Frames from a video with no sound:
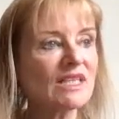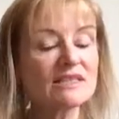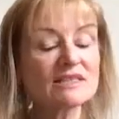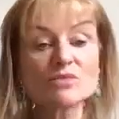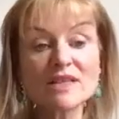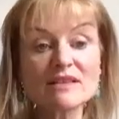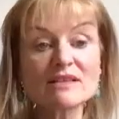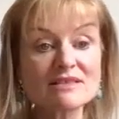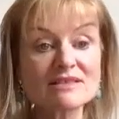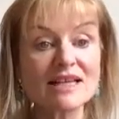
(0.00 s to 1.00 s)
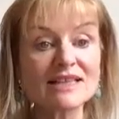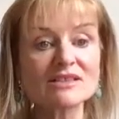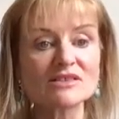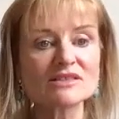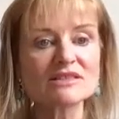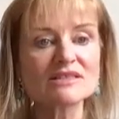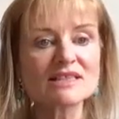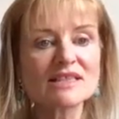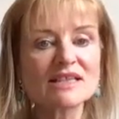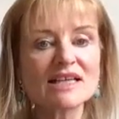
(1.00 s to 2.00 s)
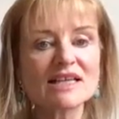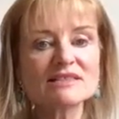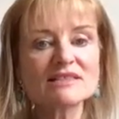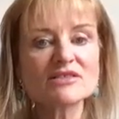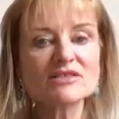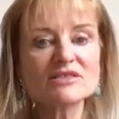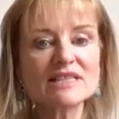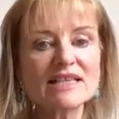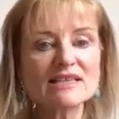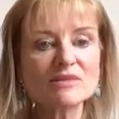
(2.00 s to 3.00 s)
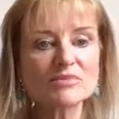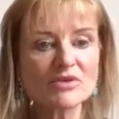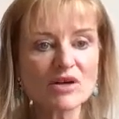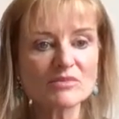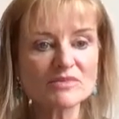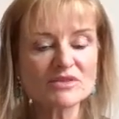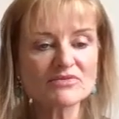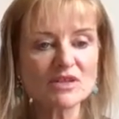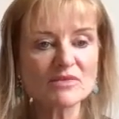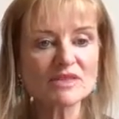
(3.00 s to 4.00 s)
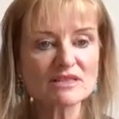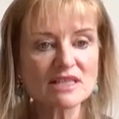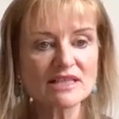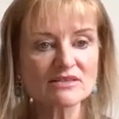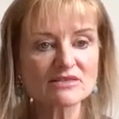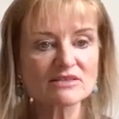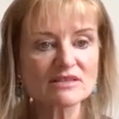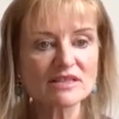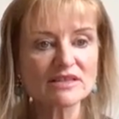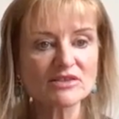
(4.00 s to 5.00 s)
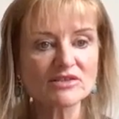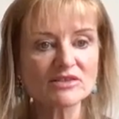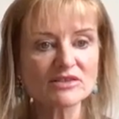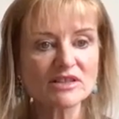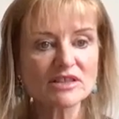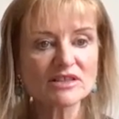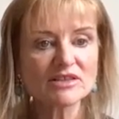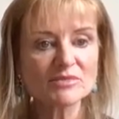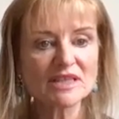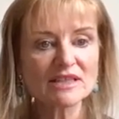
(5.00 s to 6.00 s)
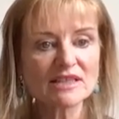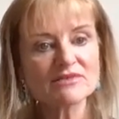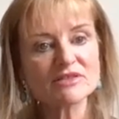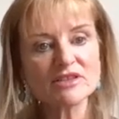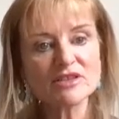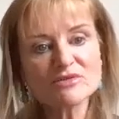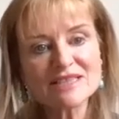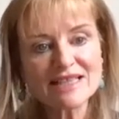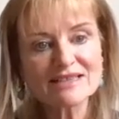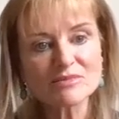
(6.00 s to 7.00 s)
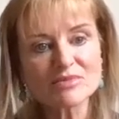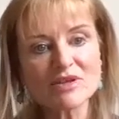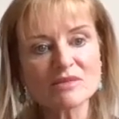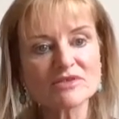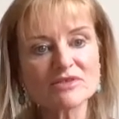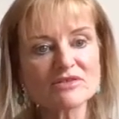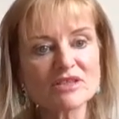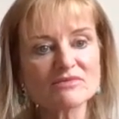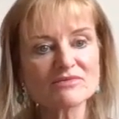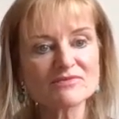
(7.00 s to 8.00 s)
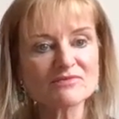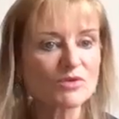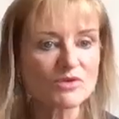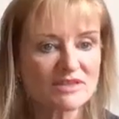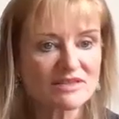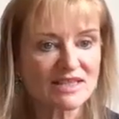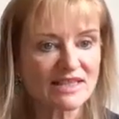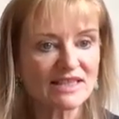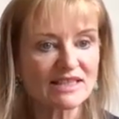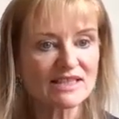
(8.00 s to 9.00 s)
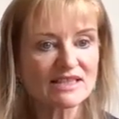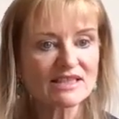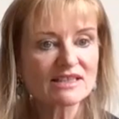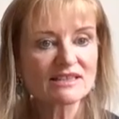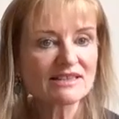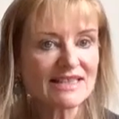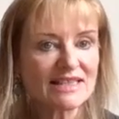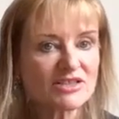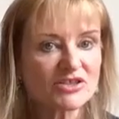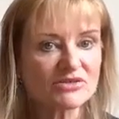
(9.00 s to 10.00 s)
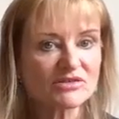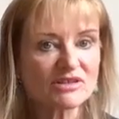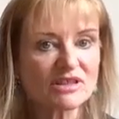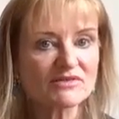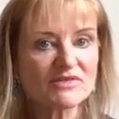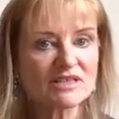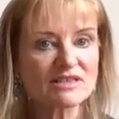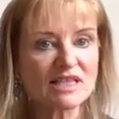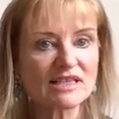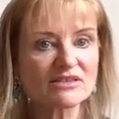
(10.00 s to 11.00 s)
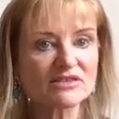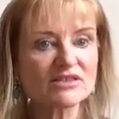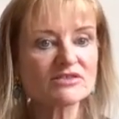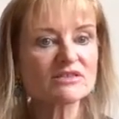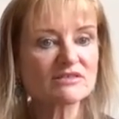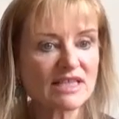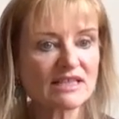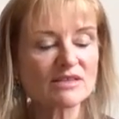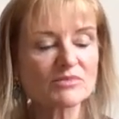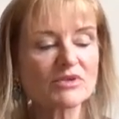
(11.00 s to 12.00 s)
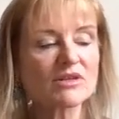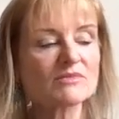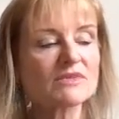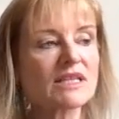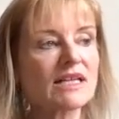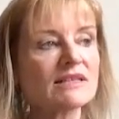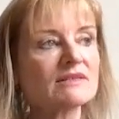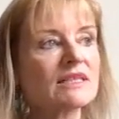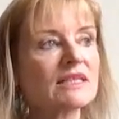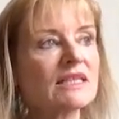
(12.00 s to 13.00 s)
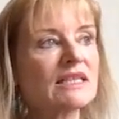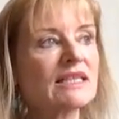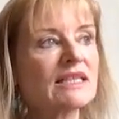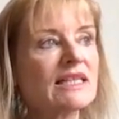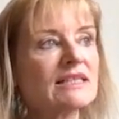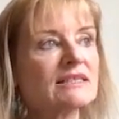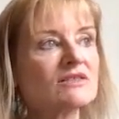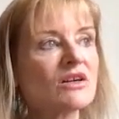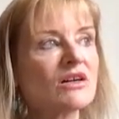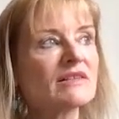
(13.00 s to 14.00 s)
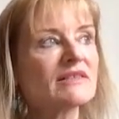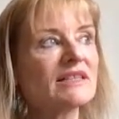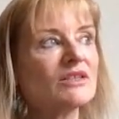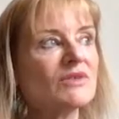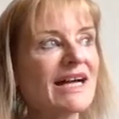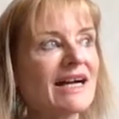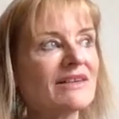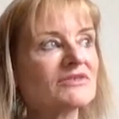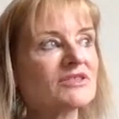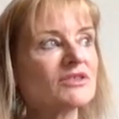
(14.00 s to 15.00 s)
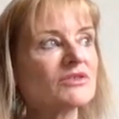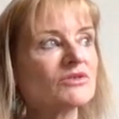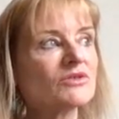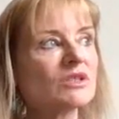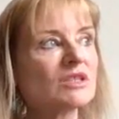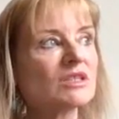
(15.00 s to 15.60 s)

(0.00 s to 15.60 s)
is with cycles. And so you take the prompt from the cycles that you're being given. You take the prompt. You don't force the issue of the cycle. You just take the prompt. And it's not that you have to